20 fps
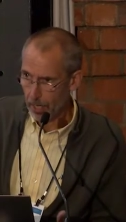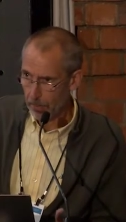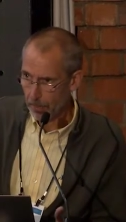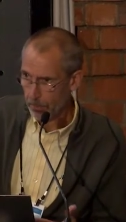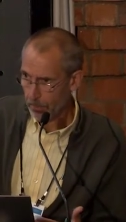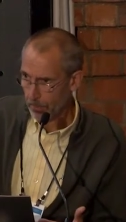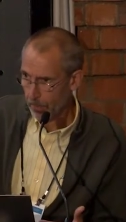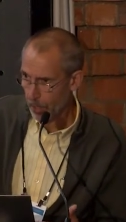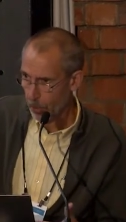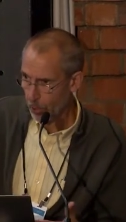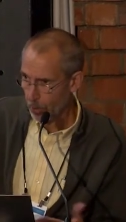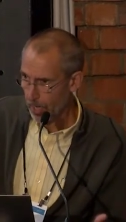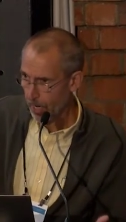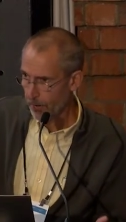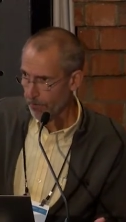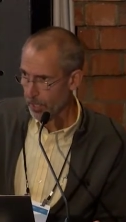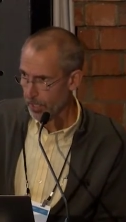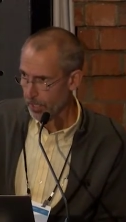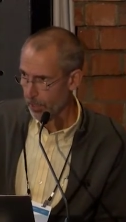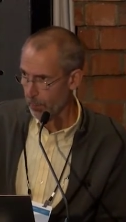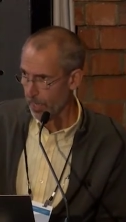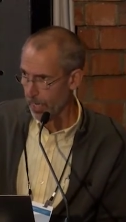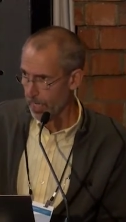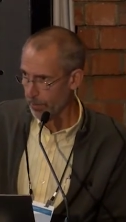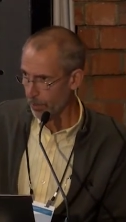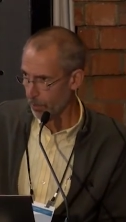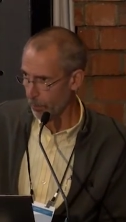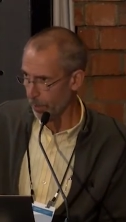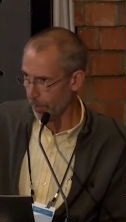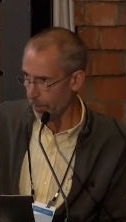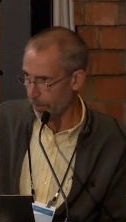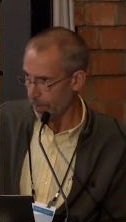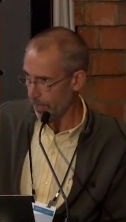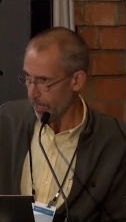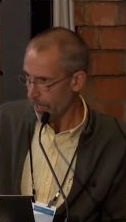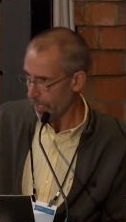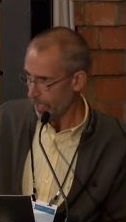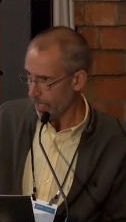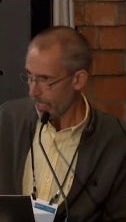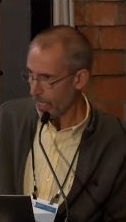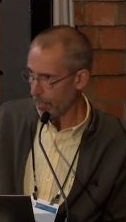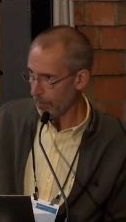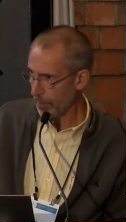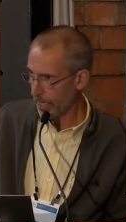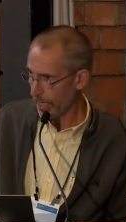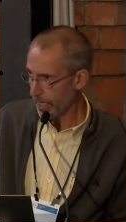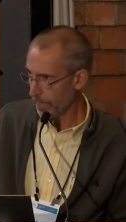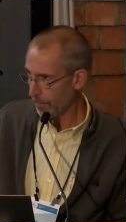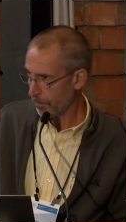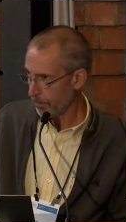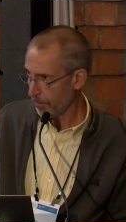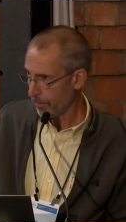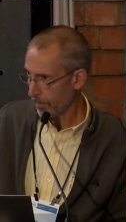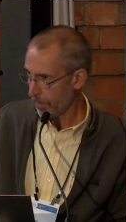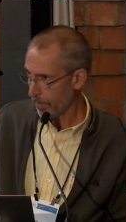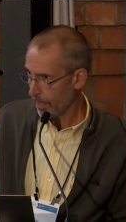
a co-governance arrangement with iwi,